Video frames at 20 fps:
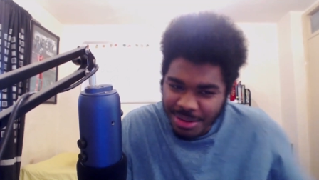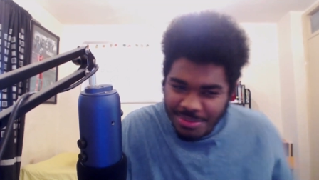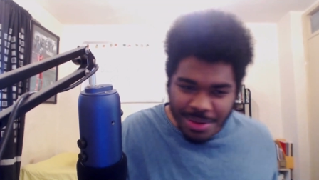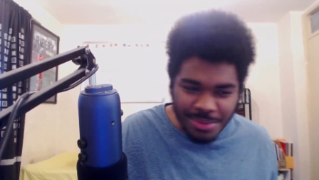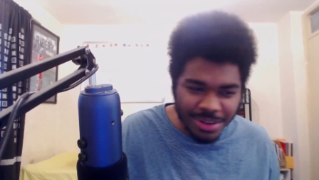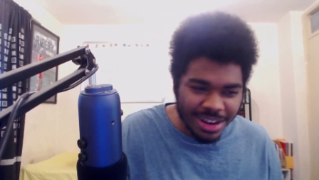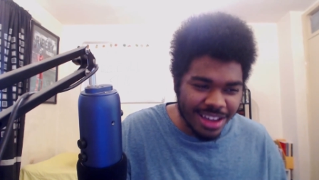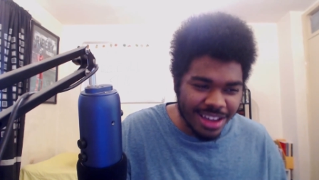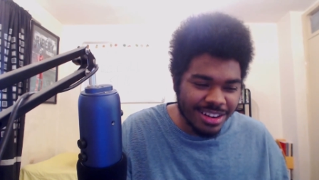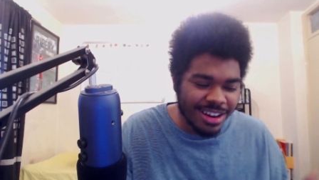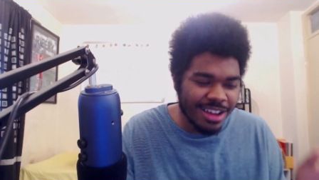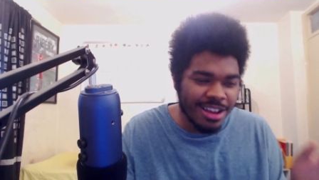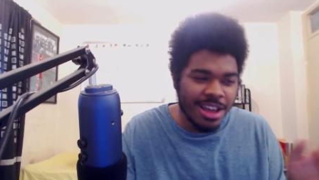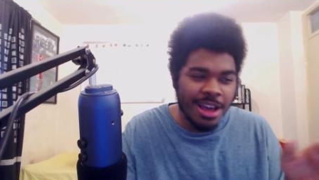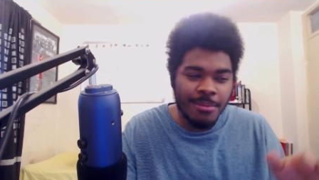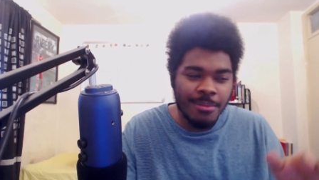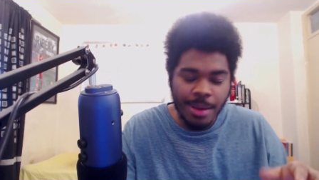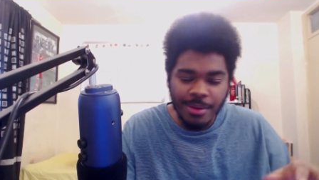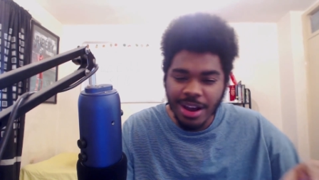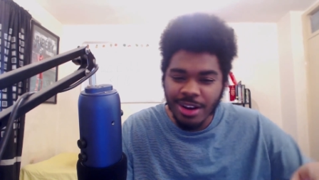People that
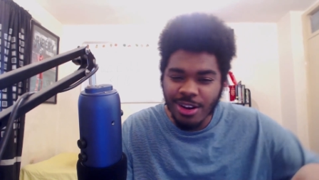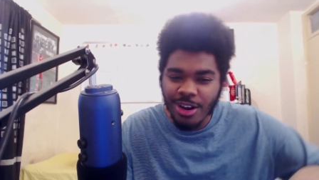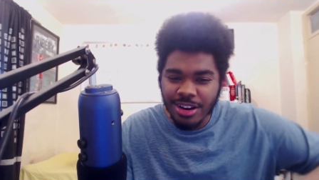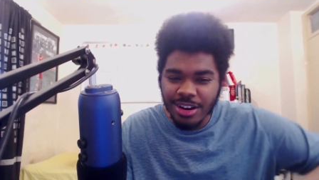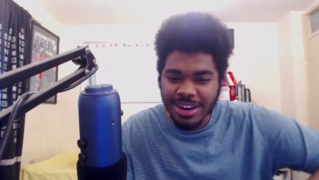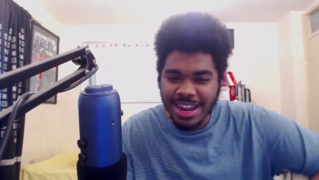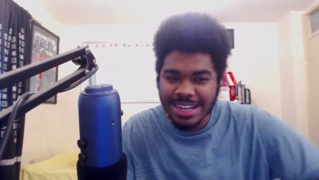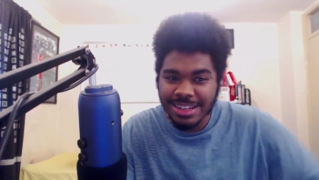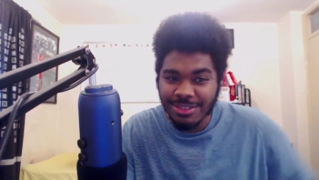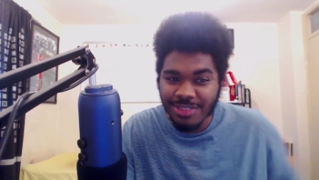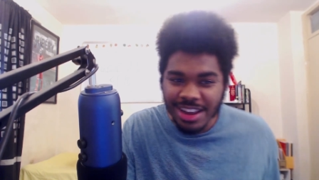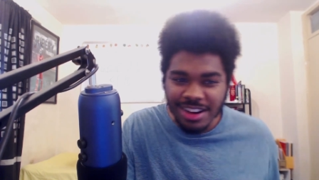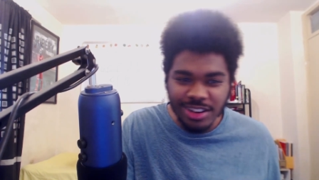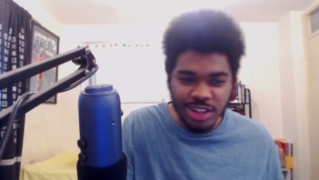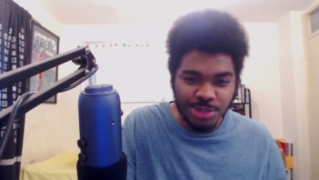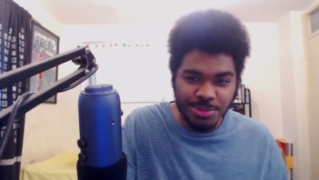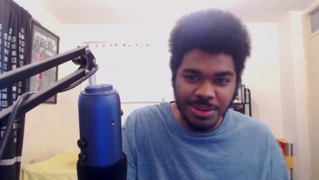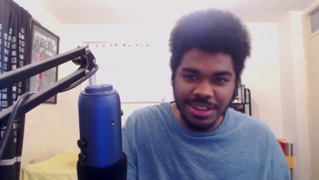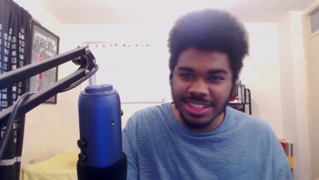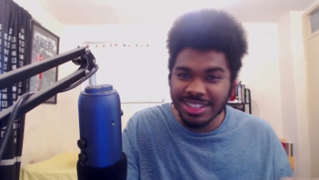maybe are not native
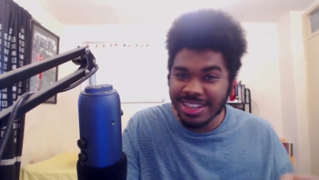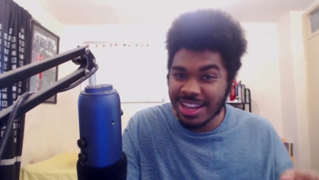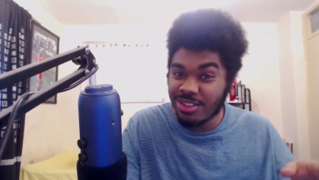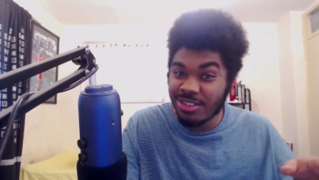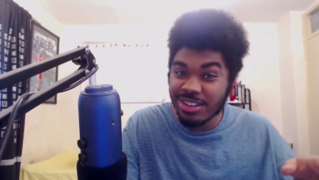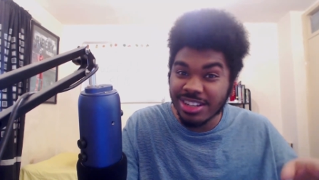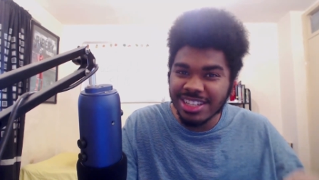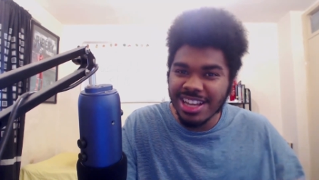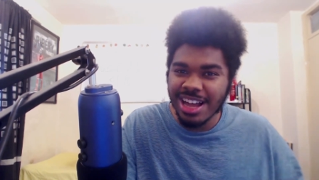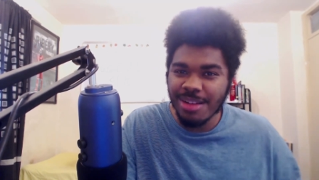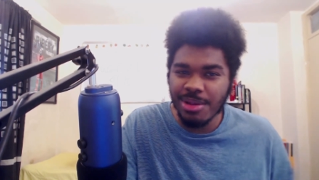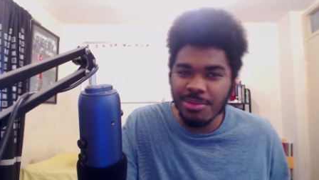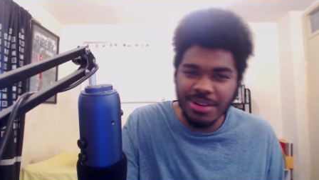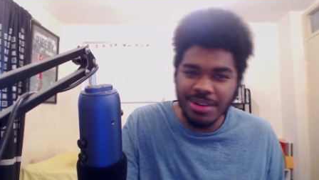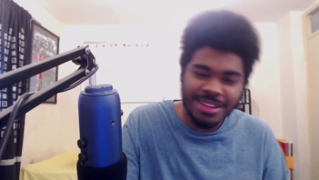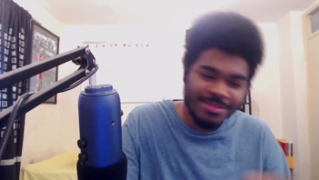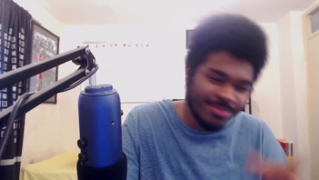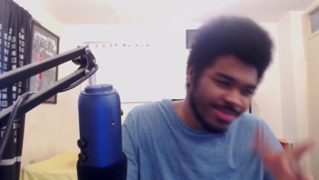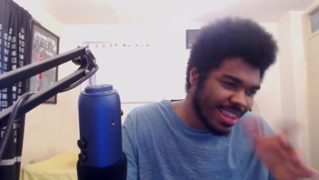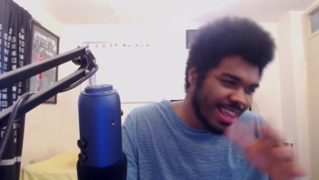English speakers can understand me,
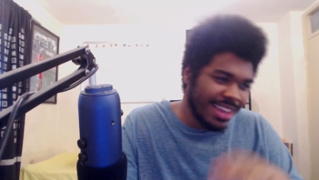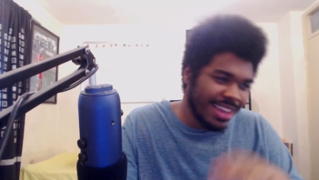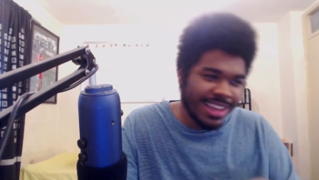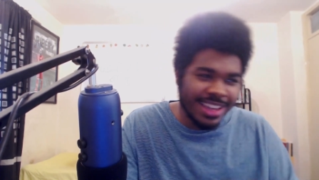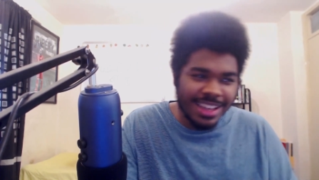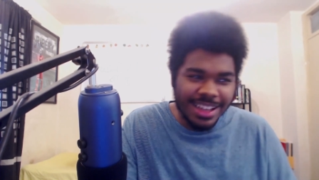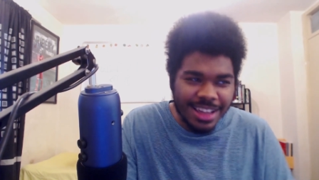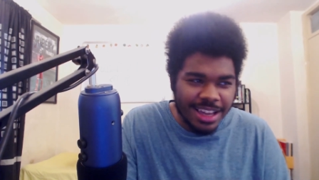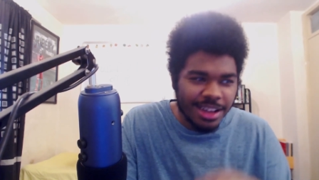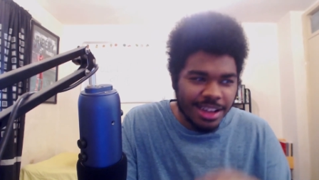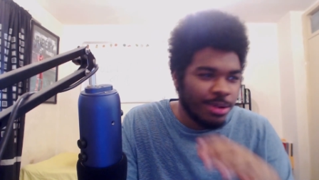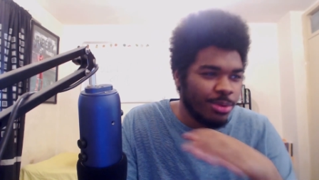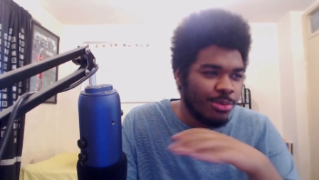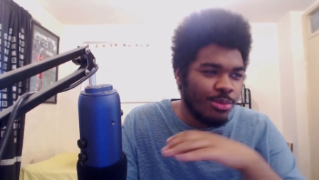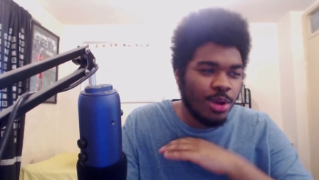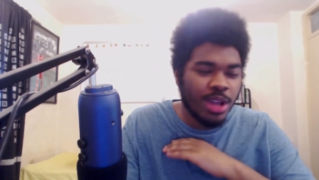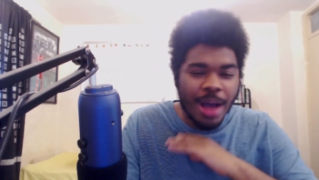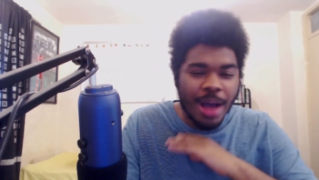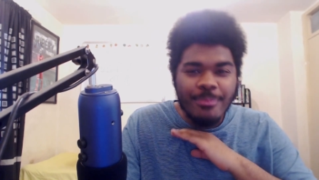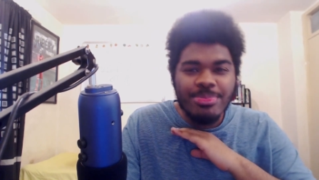but,
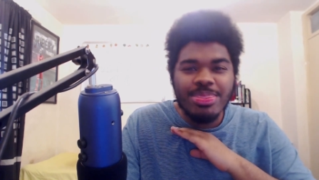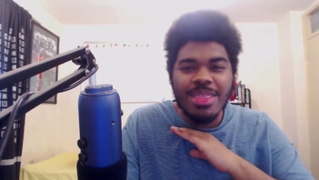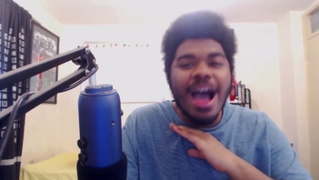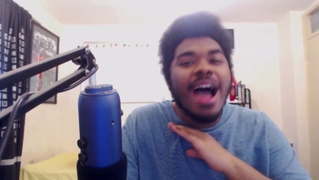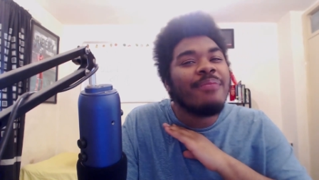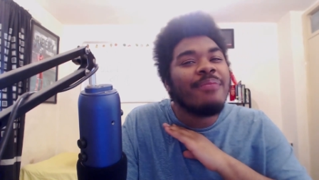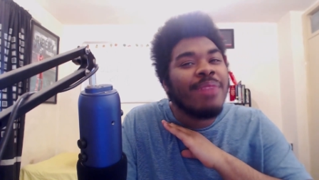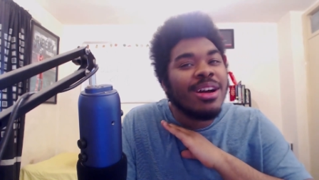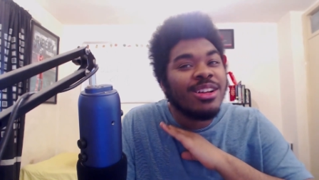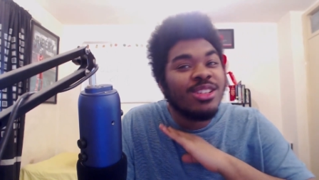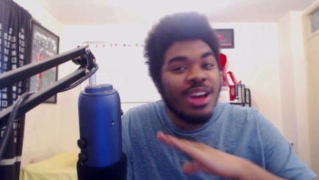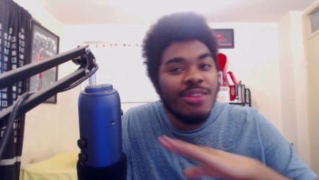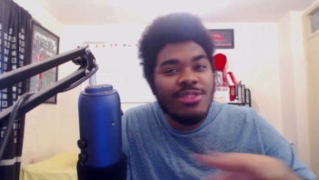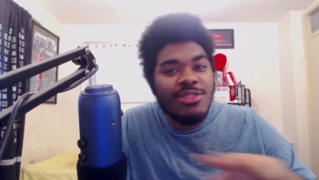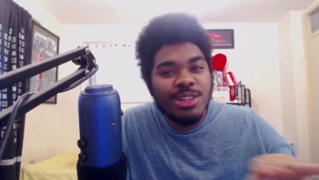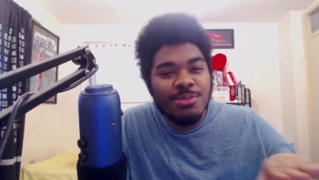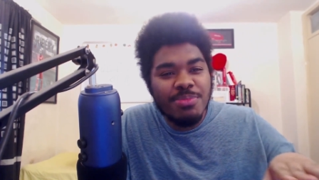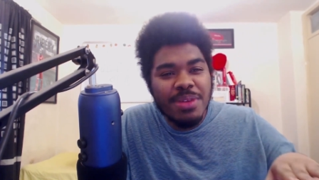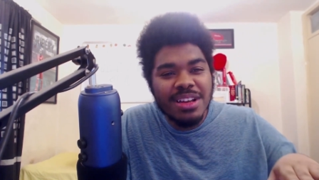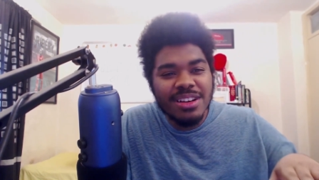but um, my general
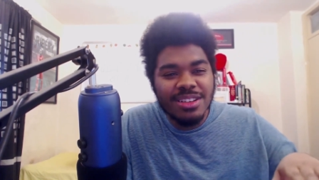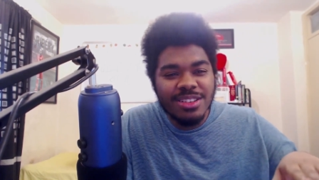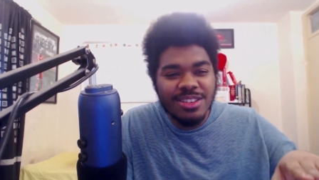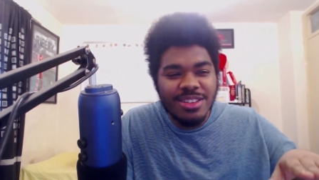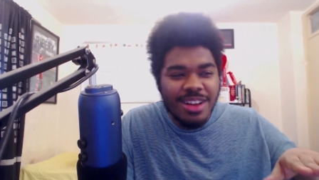speaking